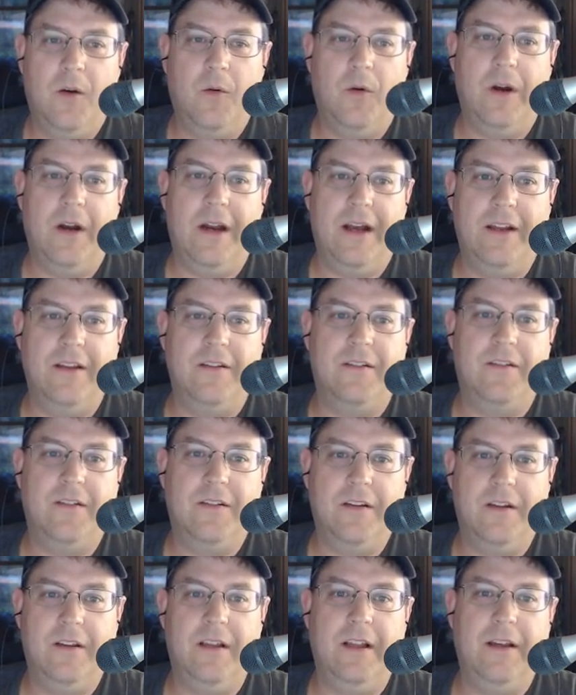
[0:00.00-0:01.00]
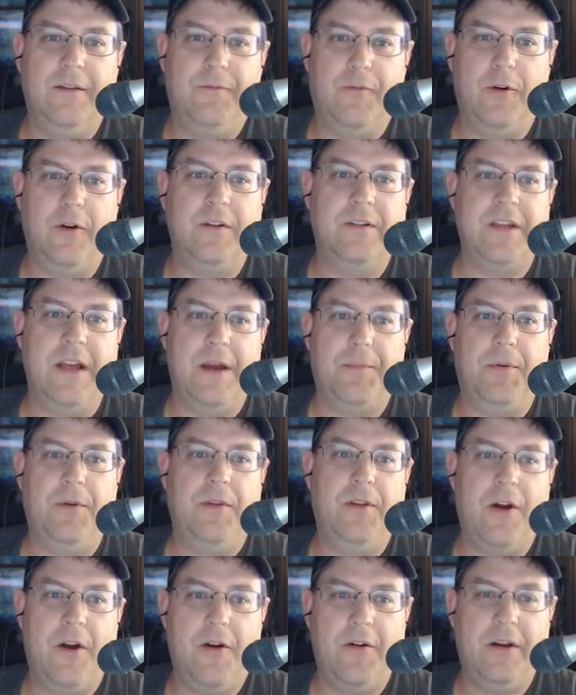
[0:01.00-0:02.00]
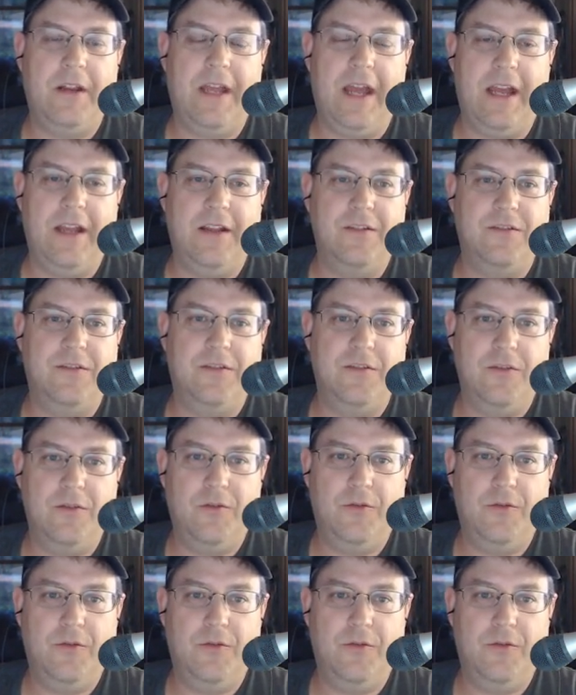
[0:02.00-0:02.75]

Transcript: Whereas, like for example, the Hurricanes,